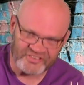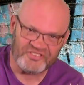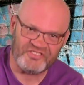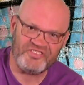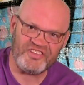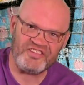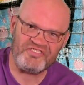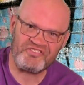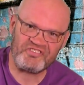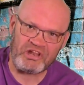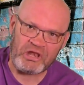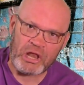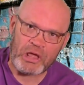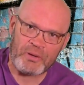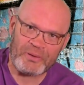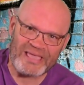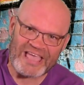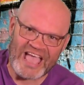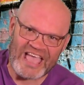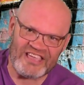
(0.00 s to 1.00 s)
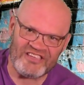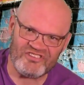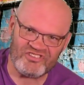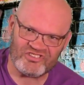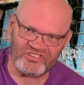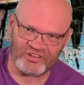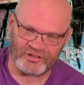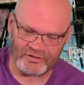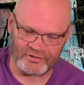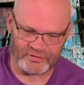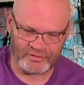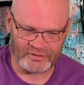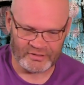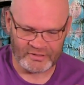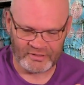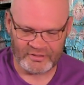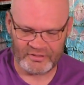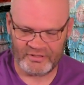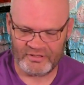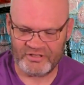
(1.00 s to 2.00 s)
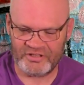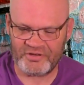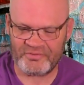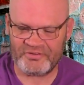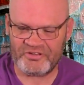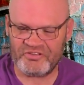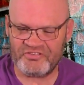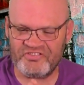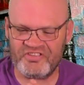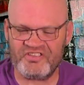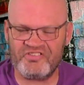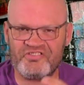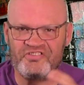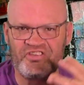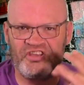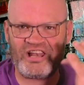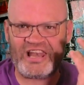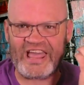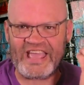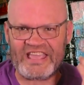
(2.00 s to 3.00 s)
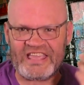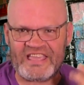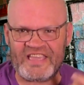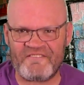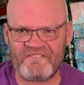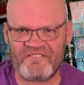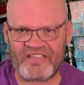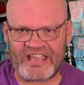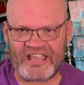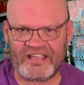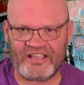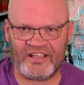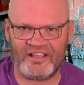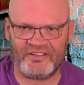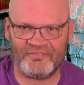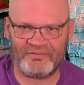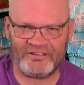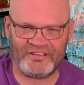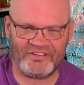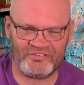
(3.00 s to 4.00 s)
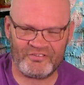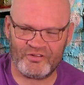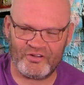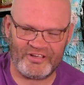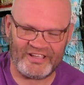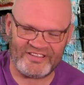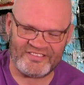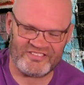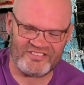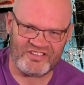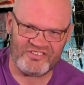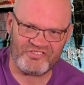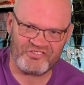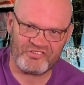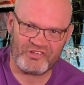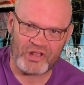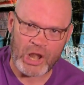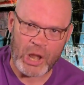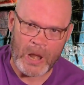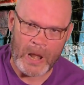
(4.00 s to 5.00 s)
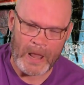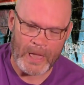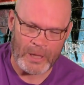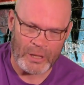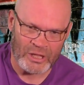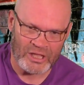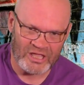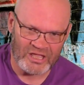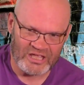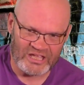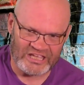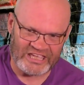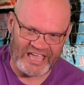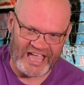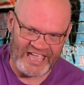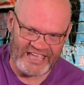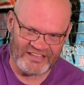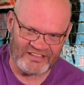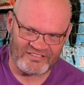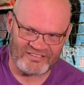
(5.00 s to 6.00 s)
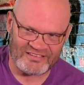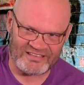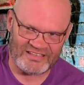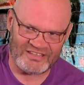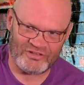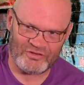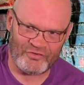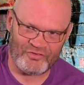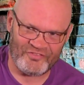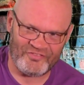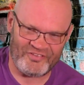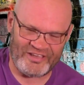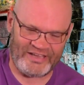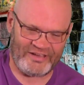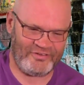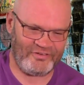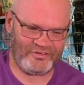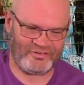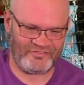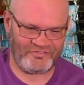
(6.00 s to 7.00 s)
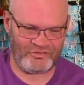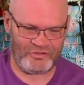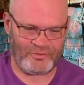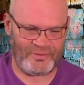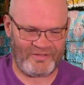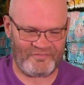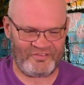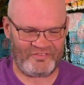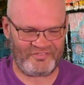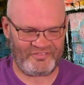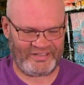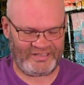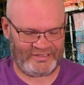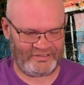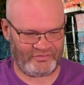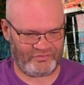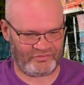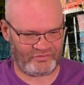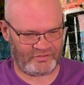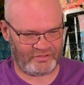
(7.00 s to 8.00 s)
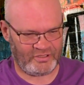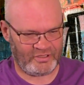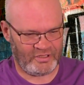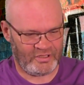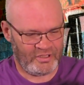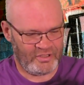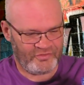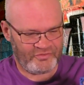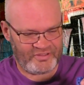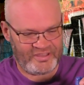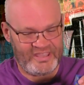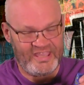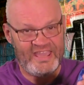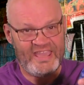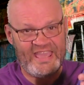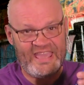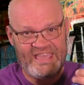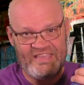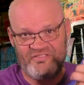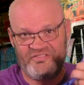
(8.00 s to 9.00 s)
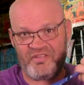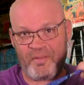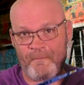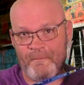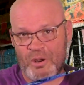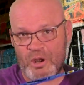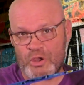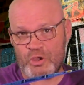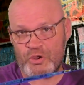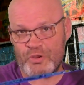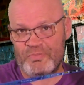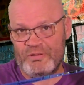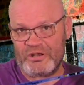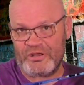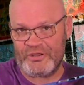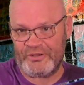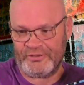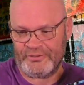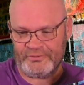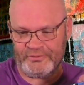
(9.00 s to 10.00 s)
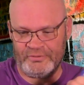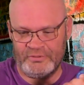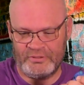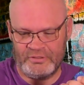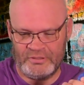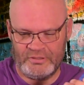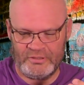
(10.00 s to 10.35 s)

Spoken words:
Dislocation. You know when you dislocate your finger, but it's not, it's dislocate your finger and a few other things. So here is the blue balloon.